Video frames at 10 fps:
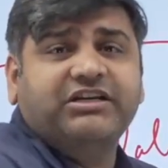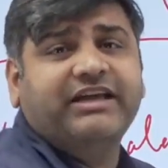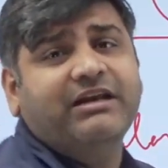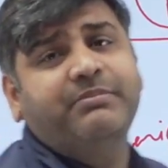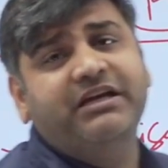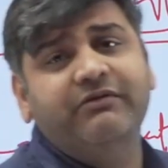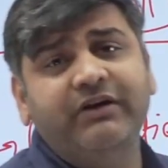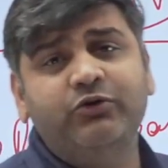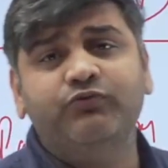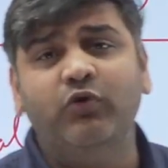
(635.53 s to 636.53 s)
can be
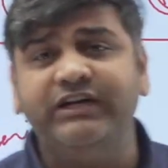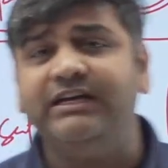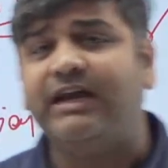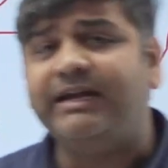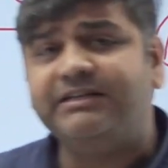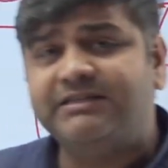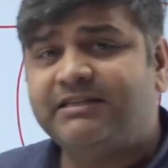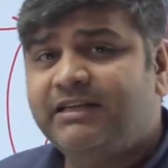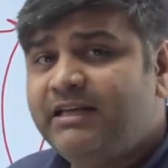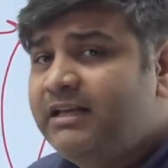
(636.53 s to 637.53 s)
given to voting rights
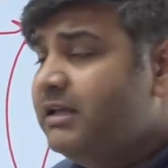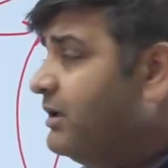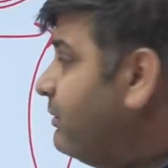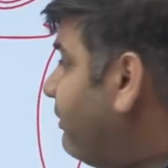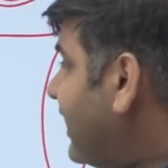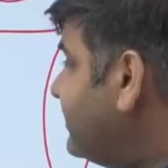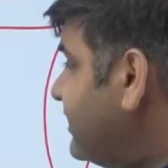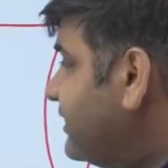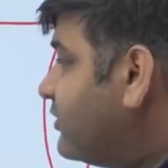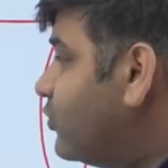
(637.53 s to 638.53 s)
by the
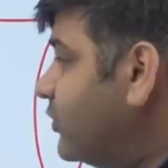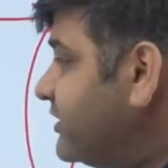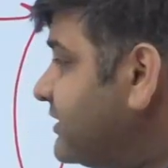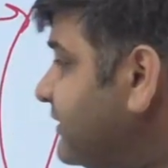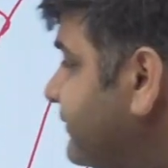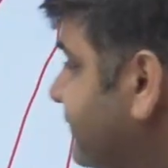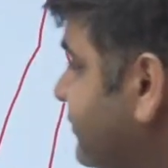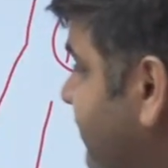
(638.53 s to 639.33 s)
courts. So,